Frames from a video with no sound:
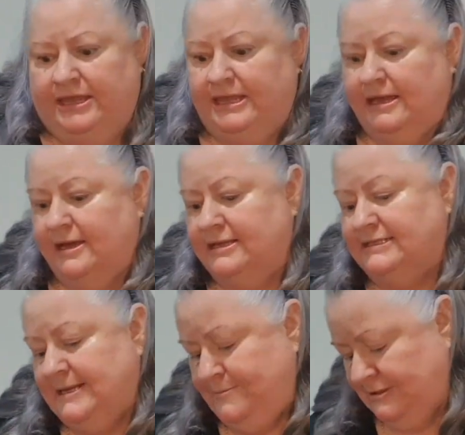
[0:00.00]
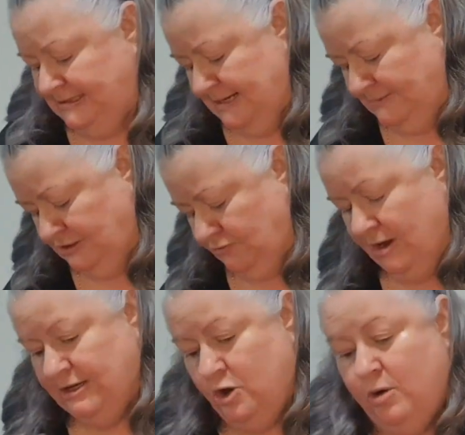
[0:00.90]
the uh, zipper seems to
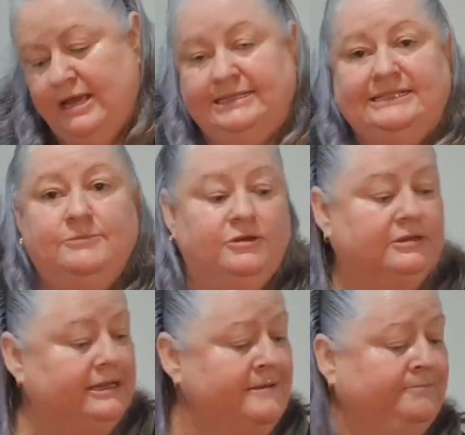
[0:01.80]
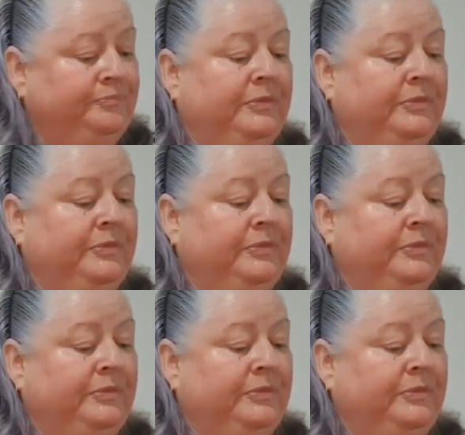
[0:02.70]
run quite smoothly.